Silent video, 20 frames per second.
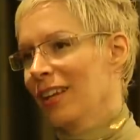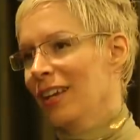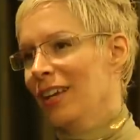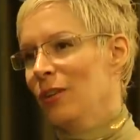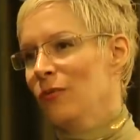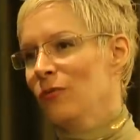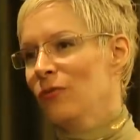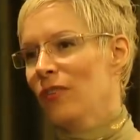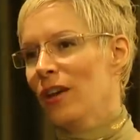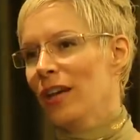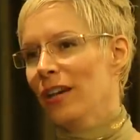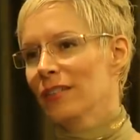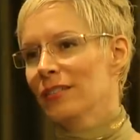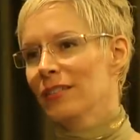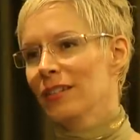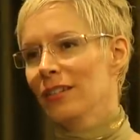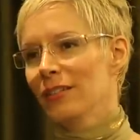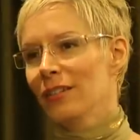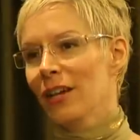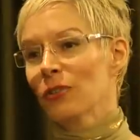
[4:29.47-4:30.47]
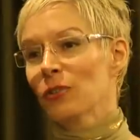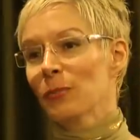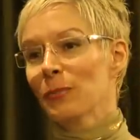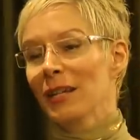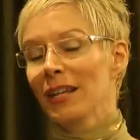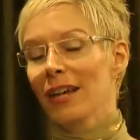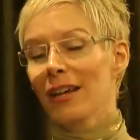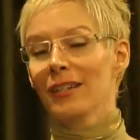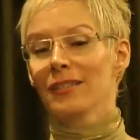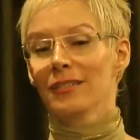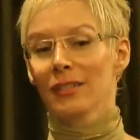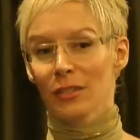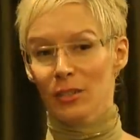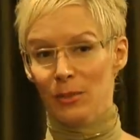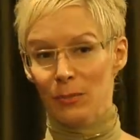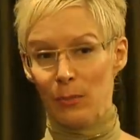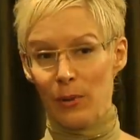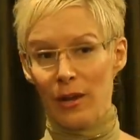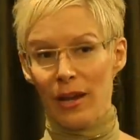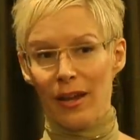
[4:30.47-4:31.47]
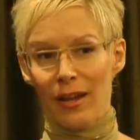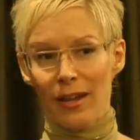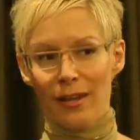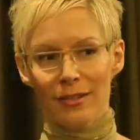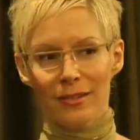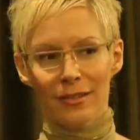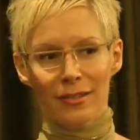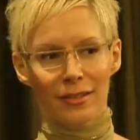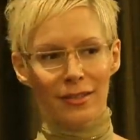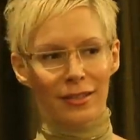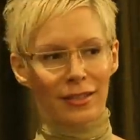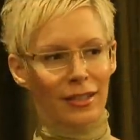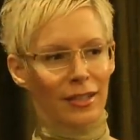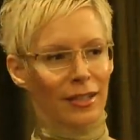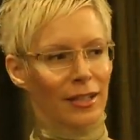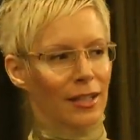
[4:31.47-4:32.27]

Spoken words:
In fact, Dr. Pillai has expressed